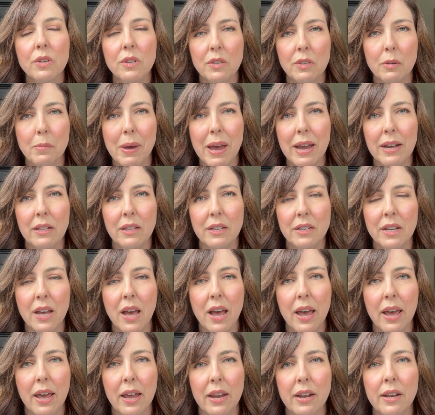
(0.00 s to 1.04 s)

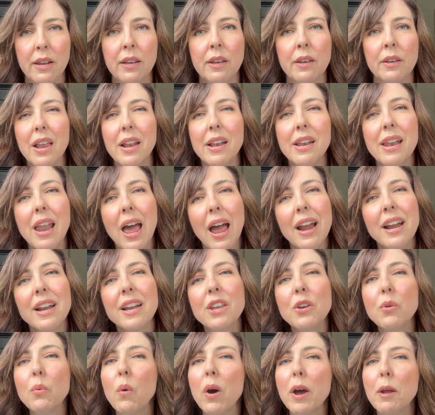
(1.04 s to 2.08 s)
semaglutide.
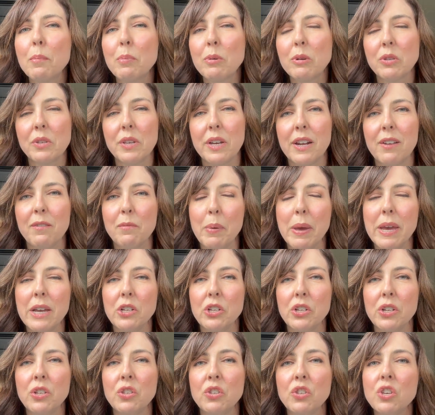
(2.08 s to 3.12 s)
91% of
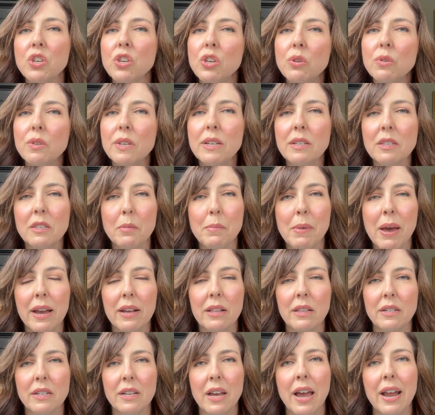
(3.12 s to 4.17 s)
patients using
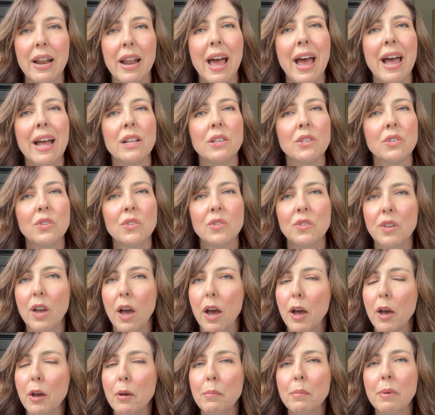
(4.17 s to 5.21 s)
semaglutide had
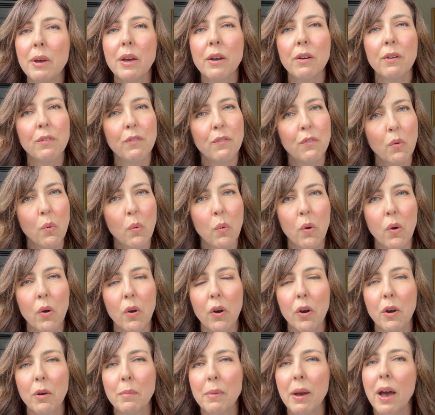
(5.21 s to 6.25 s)
some
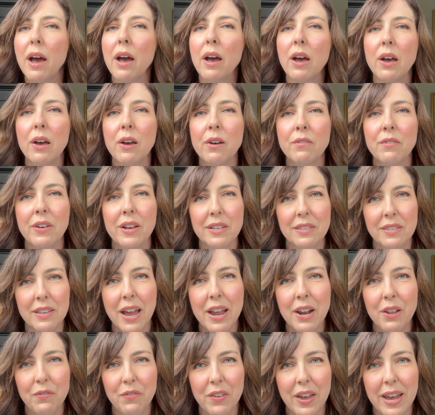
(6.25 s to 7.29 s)
form of a
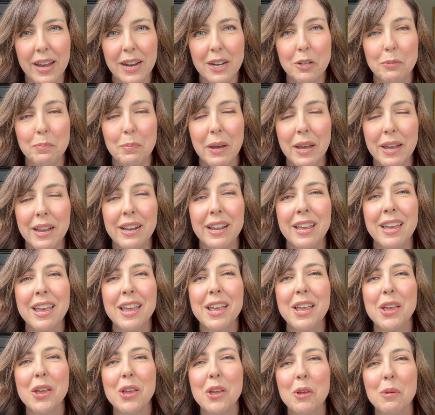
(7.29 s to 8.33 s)
side effect, but
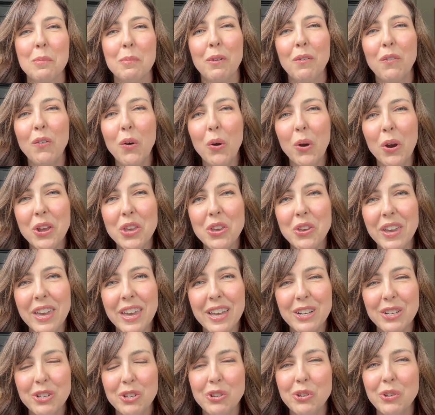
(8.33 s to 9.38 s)
before you
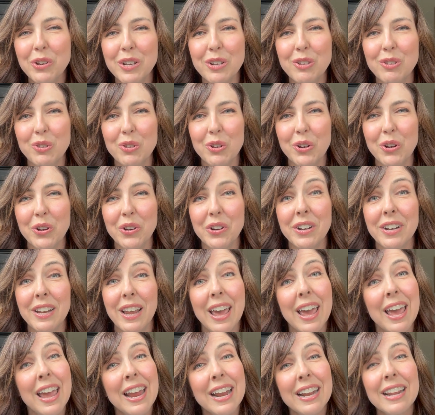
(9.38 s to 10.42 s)
get too concerned,
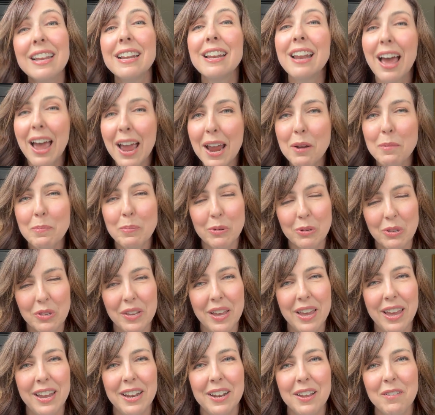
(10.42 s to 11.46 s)

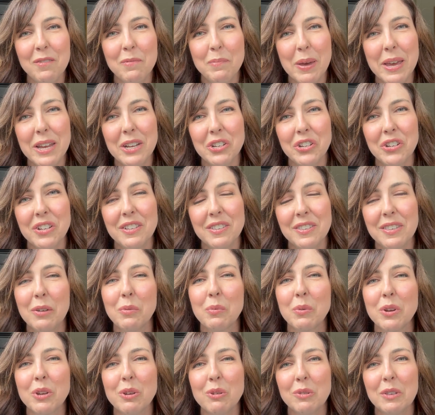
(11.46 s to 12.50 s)
89% of patients that
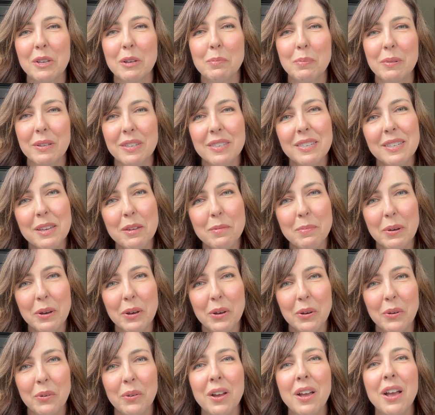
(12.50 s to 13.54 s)
were using
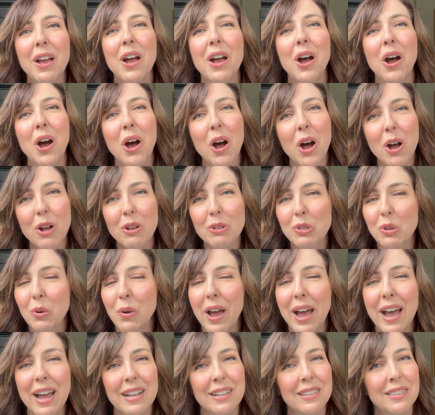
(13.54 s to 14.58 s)
placebo also
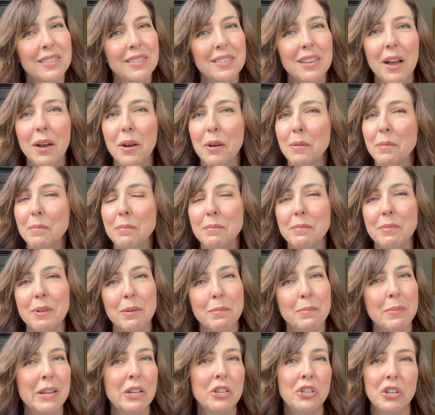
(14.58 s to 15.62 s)
had some
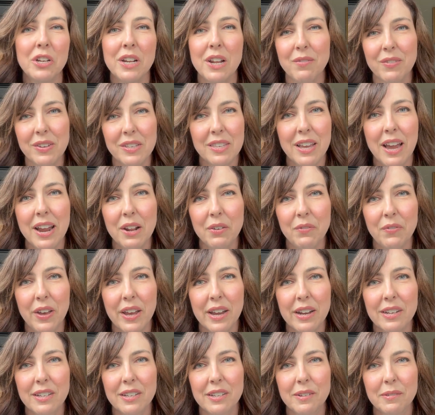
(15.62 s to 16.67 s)
mention of a side
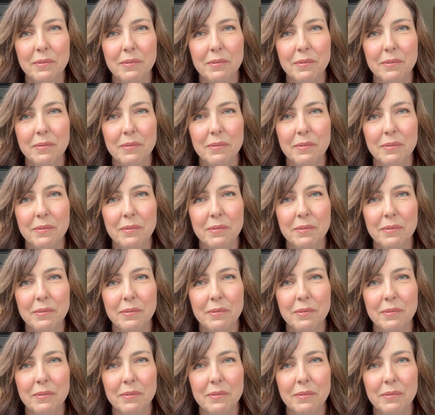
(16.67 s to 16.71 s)
effect.